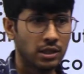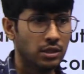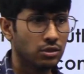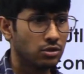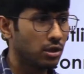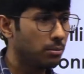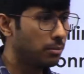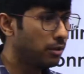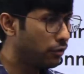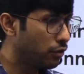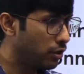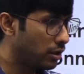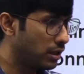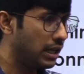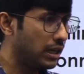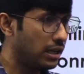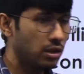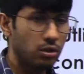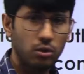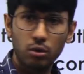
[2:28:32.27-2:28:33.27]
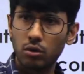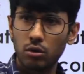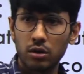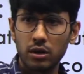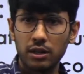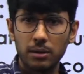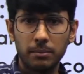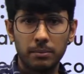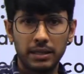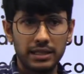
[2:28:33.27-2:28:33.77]
So before that, you wrote
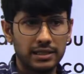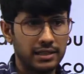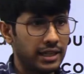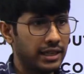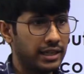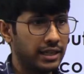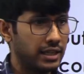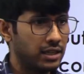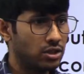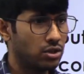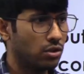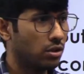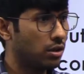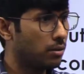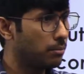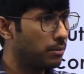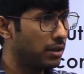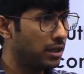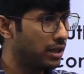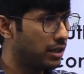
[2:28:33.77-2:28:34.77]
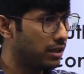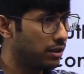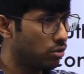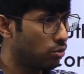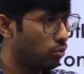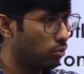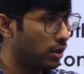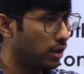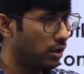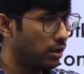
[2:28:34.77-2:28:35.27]
the baseline test or mini
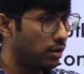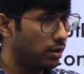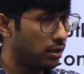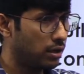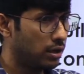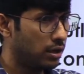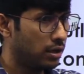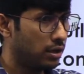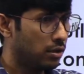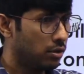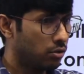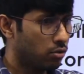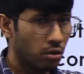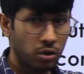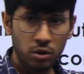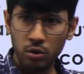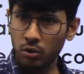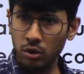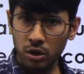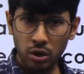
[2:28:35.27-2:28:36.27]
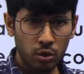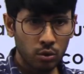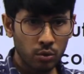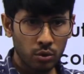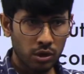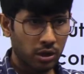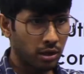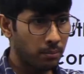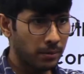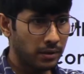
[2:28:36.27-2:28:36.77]
test 1. So you knew
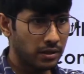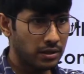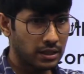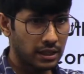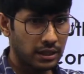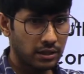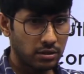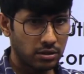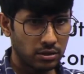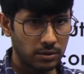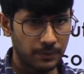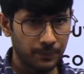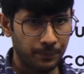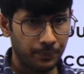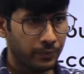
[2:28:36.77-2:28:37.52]
your mistakes.